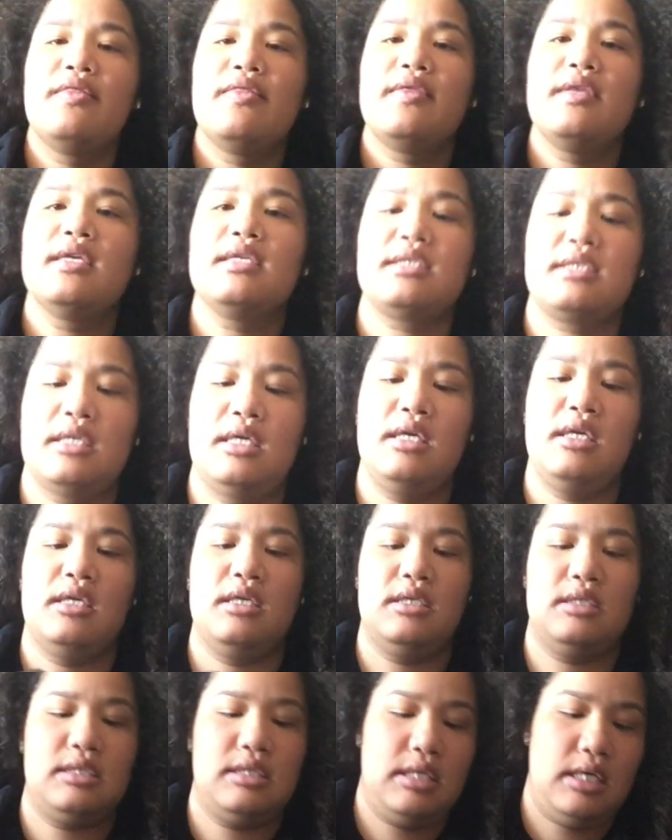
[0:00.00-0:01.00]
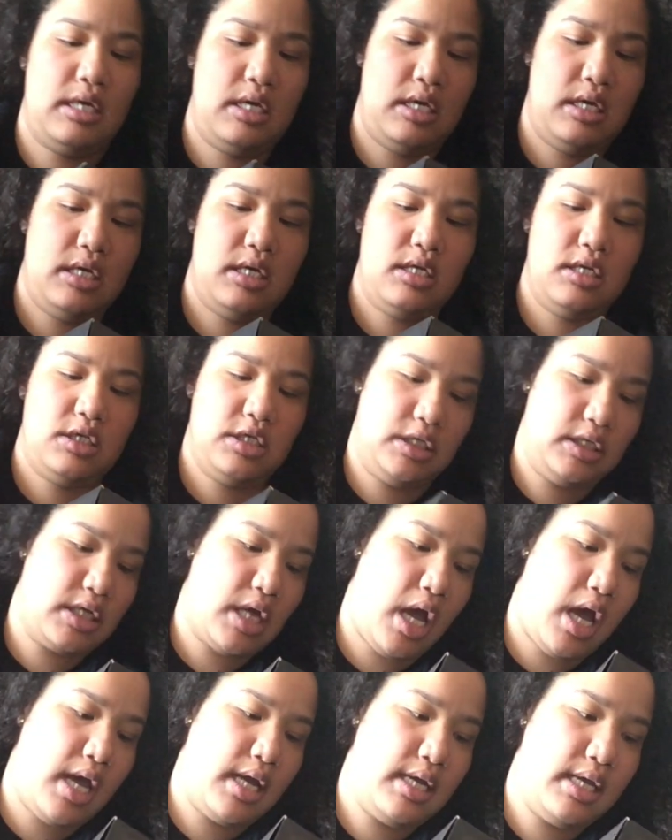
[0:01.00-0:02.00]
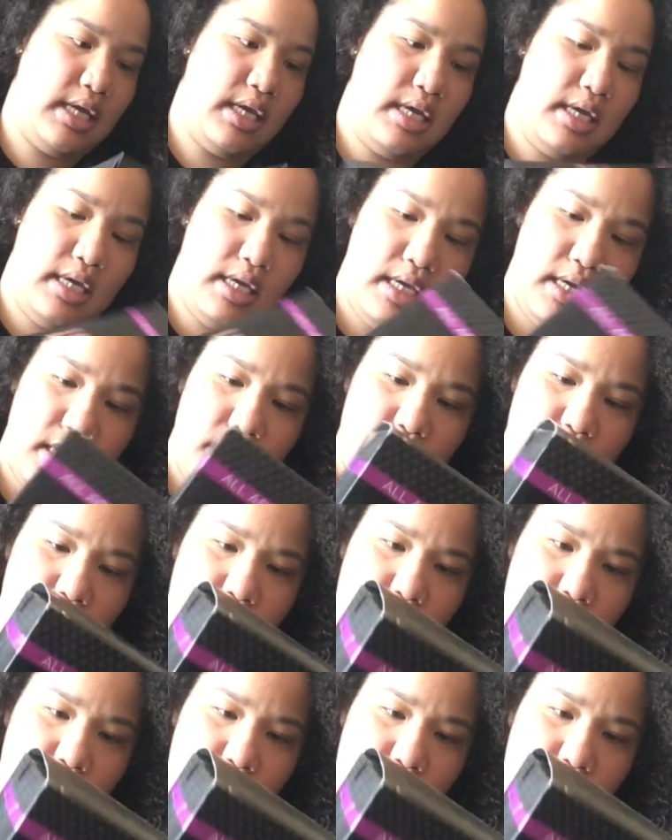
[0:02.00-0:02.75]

This is the Shany